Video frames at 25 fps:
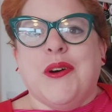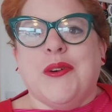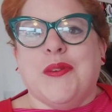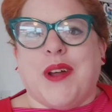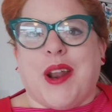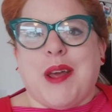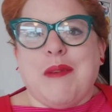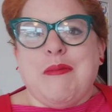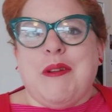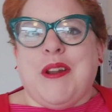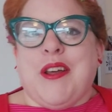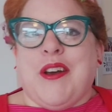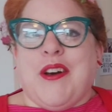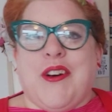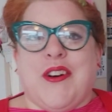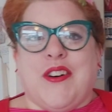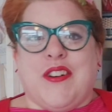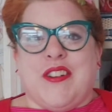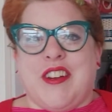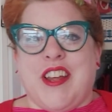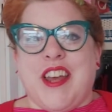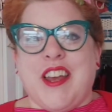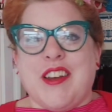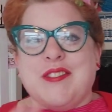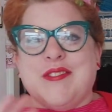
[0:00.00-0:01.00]
when I put it
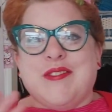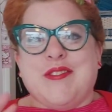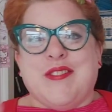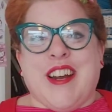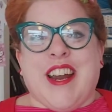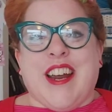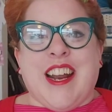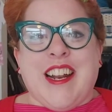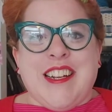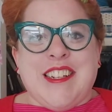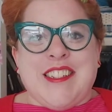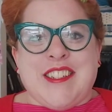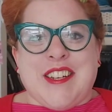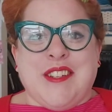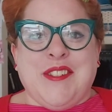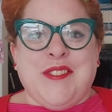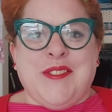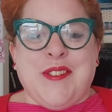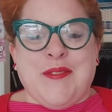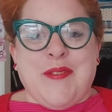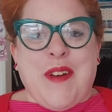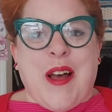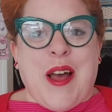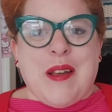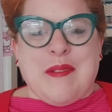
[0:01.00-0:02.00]
on, it really does
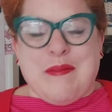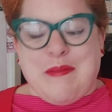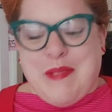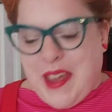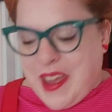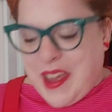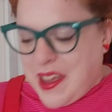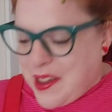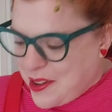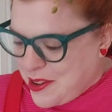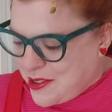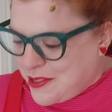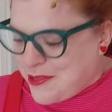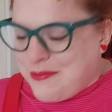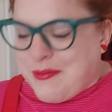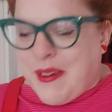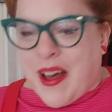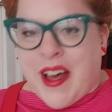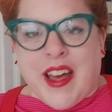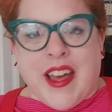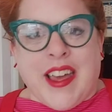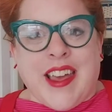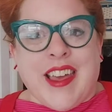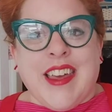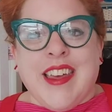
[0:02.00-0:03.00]
remind me of
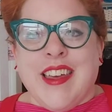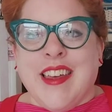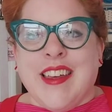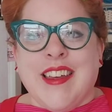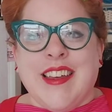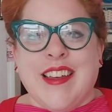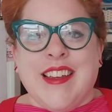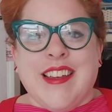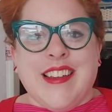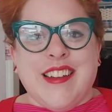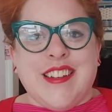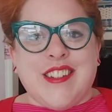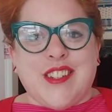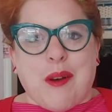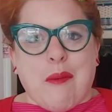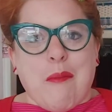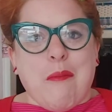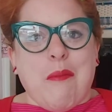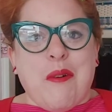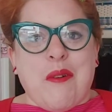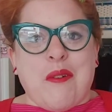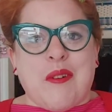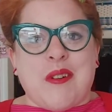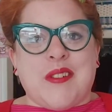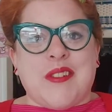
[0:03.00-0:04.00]
my
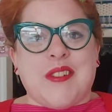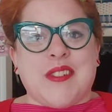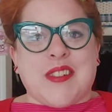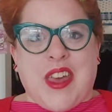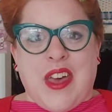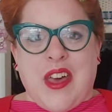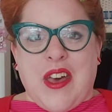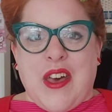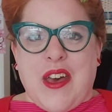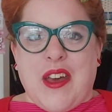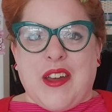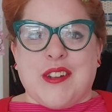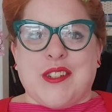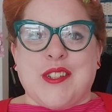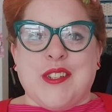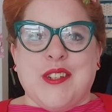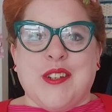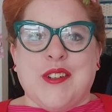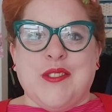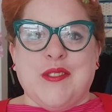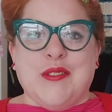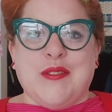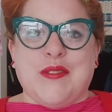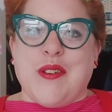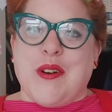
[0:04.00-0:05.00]
jumper and skirt
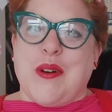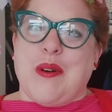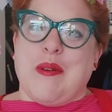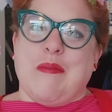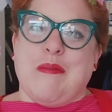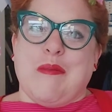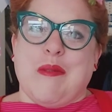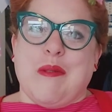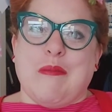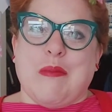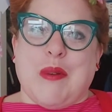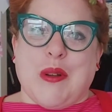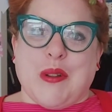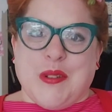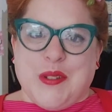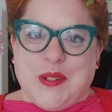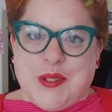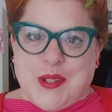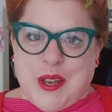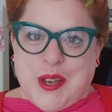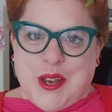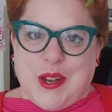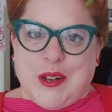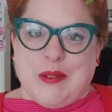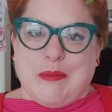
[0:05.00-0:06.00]
from
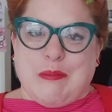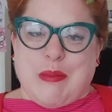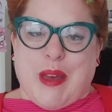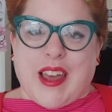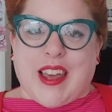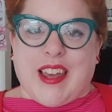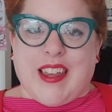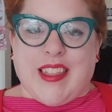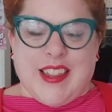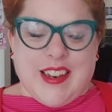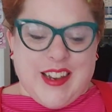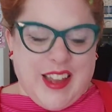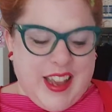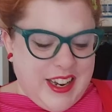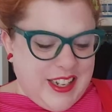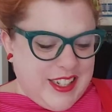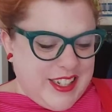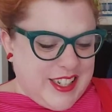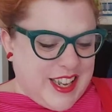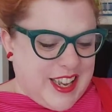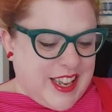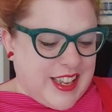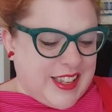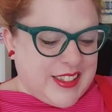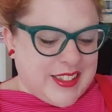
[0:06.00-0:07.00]
Monsoon back in the
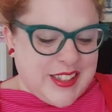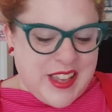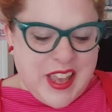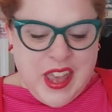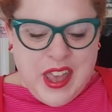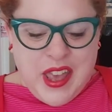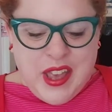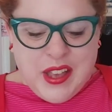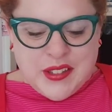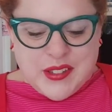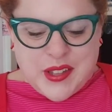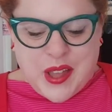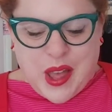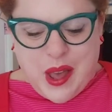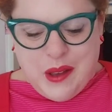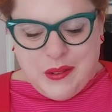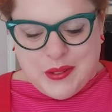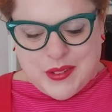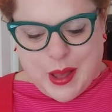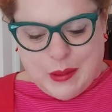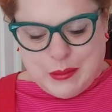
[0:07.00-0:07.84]
90s. So I was